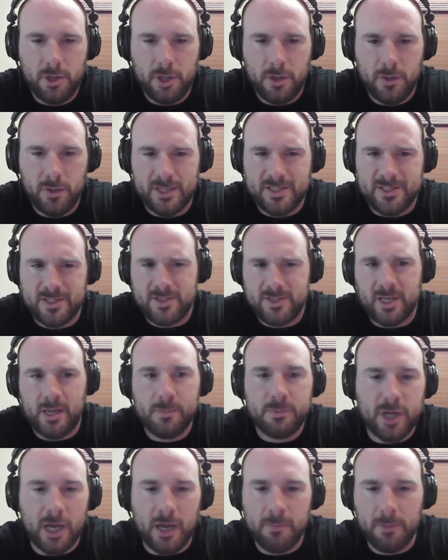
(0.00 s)
that's the
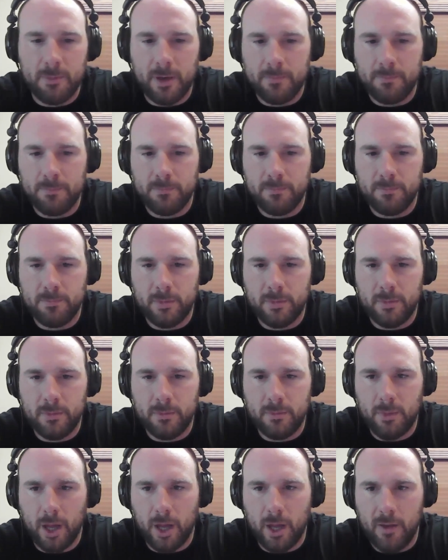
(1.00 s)
same time
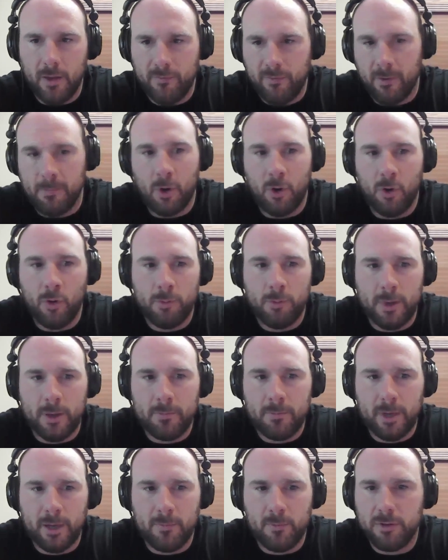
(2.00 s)
if I'm home,
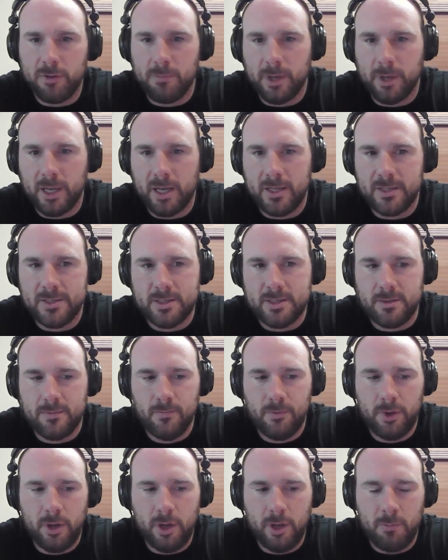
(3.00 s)
I'm with my kids,
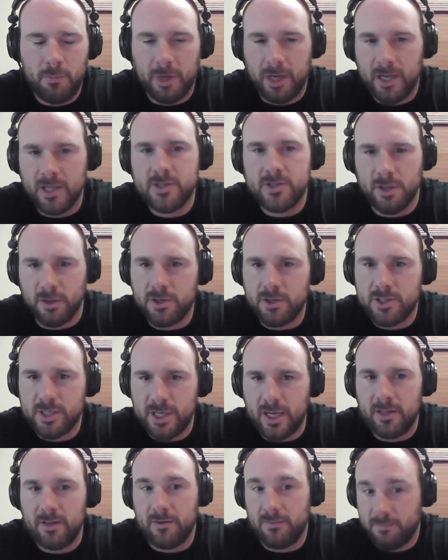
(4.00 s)
and my kids
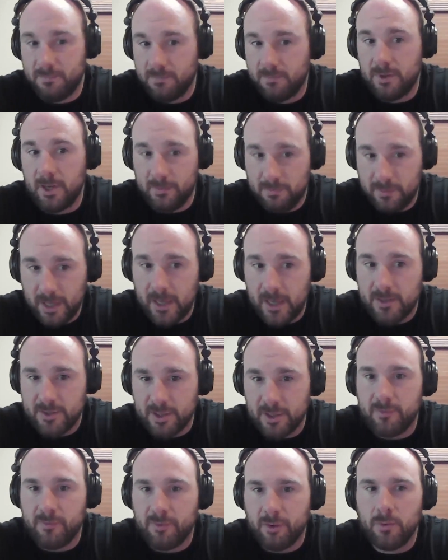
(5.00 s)
understand that if daddy's
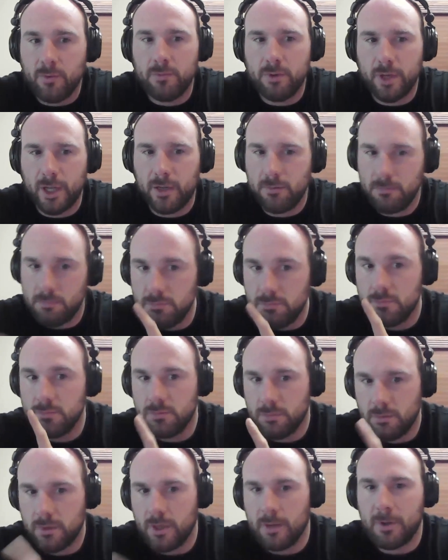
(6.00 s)
on the phone, like,
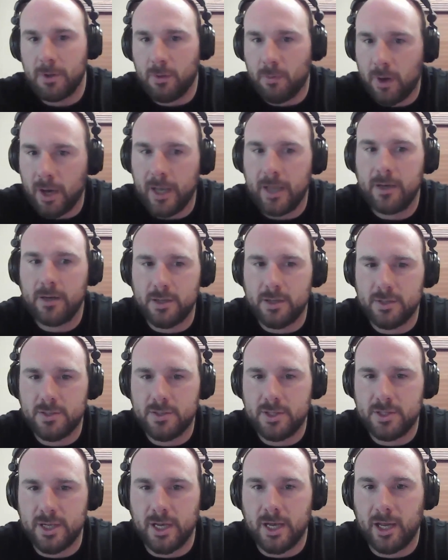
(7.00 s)
you gotta be quiet because
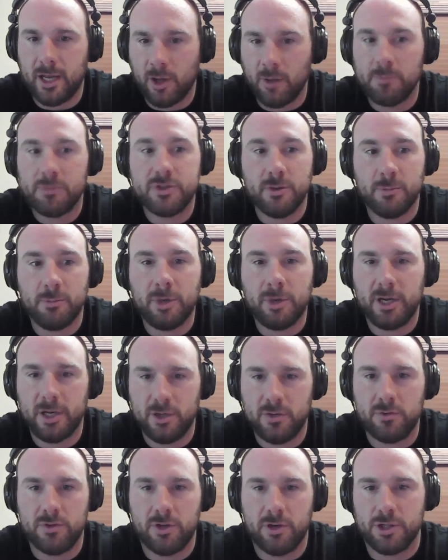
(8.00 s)
he's got to help somebody
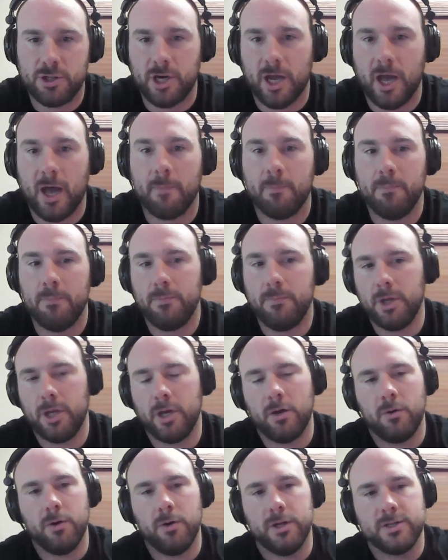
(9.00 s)
do their job,
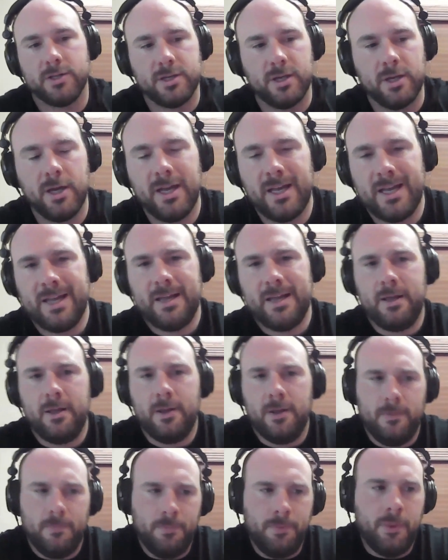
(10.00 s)
and it's,
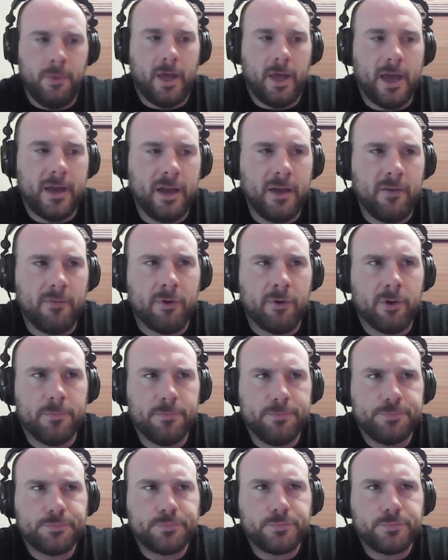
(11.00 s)
I never